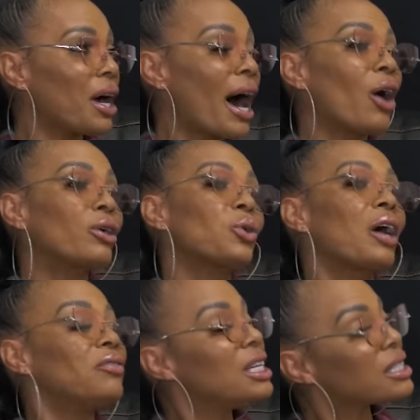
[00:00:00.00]
But I also
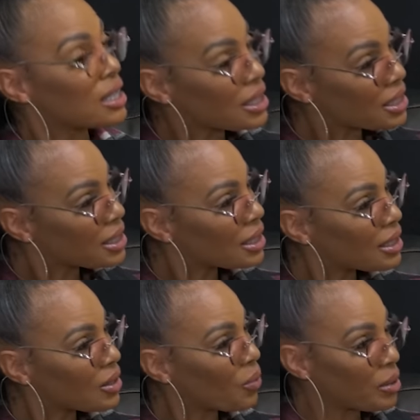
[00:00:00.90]
have nieces.
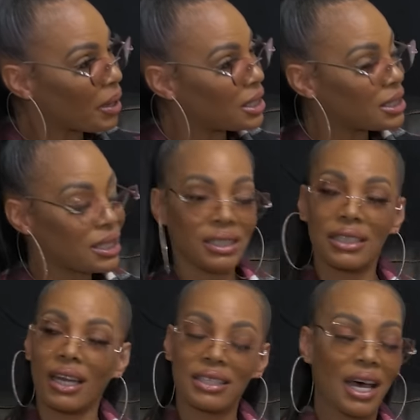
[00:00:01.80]
One of my nieces,
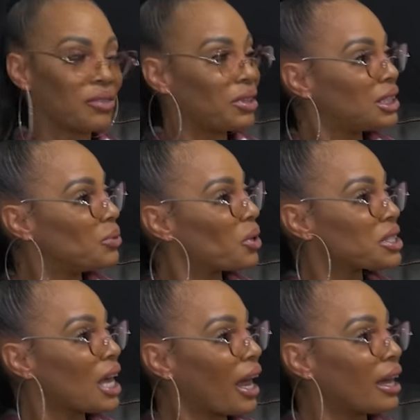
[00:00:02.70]
shout out to Ivy, she
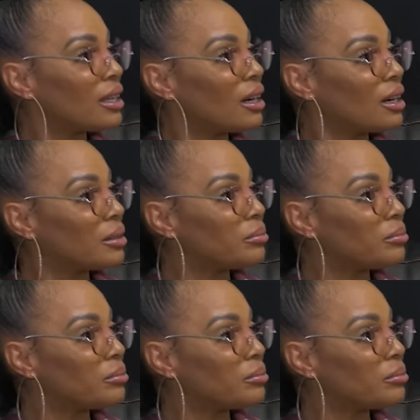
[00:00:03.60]
works at